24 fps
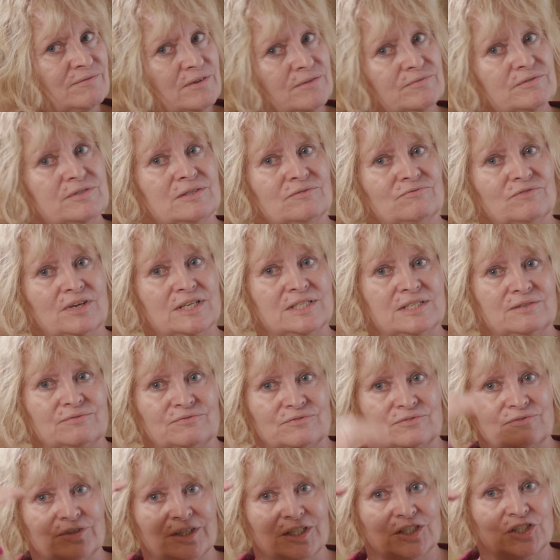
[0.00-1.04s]
have everything ready
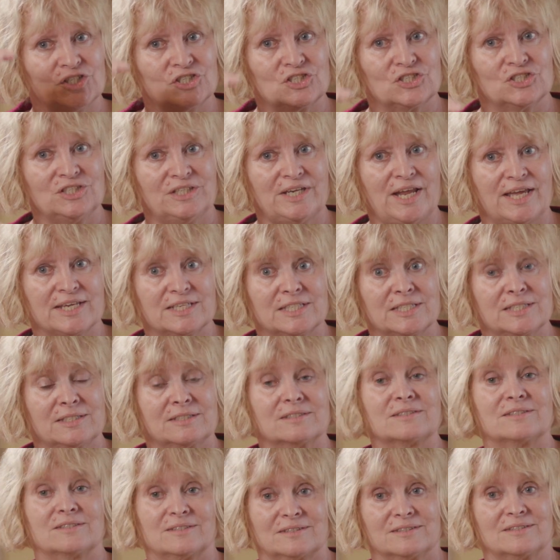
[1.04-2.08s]
for each
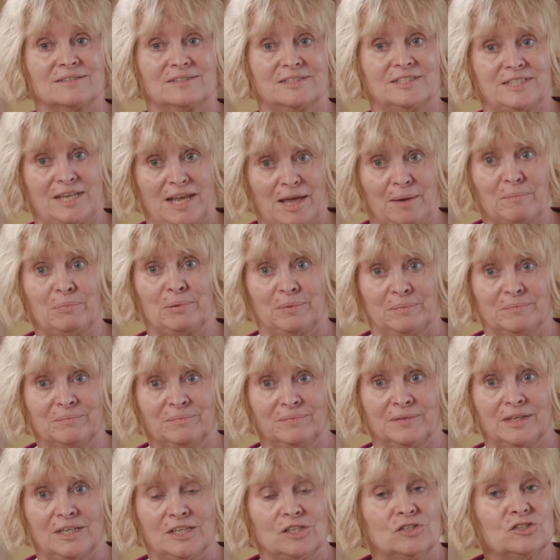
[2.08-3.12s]
next step,
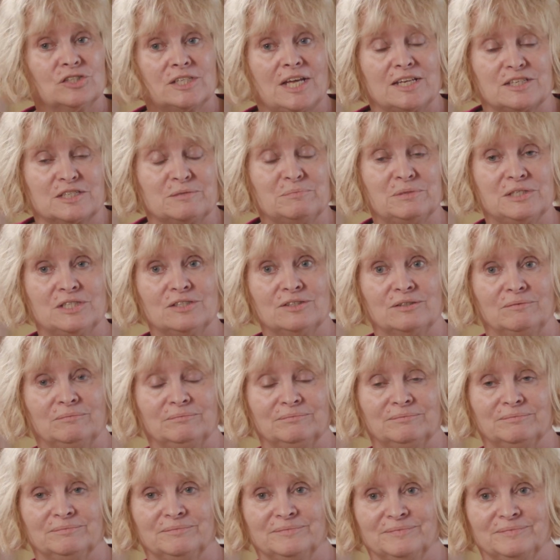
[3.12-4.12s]
and it just had to be done.